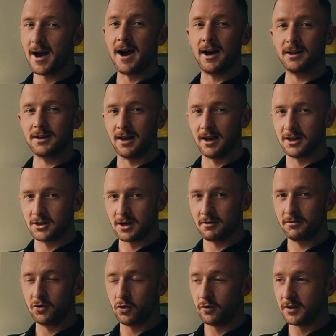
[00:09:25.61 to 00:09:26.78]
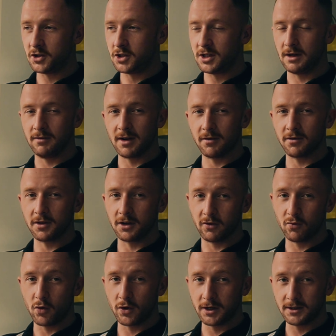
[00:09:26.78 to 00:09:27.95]
acting as if you have achieved everything
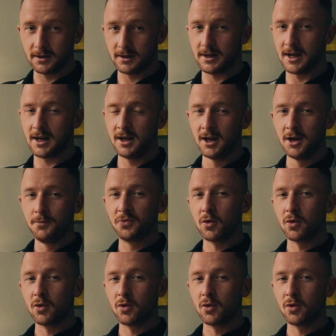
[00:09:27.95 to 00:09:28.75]
you wanted today,